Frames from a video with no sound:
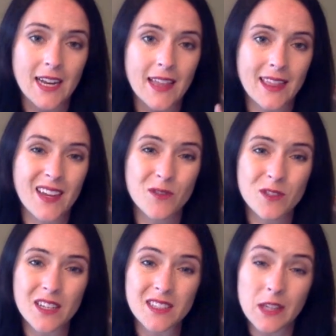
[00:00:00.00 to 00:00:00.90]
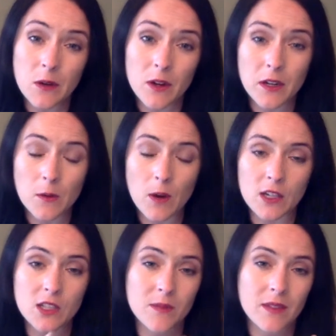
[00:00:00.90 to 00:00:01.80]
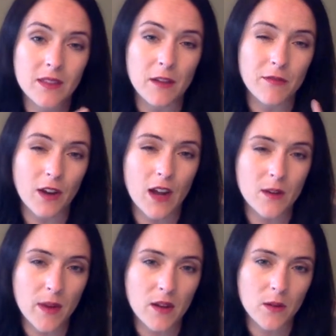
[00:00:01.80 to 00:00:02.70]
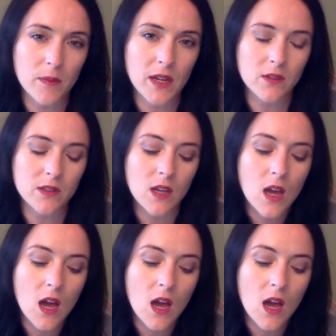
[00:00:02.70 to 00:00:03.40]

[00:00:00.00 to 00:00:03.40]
and I think it was because they were in a rush. They forgot about our meals.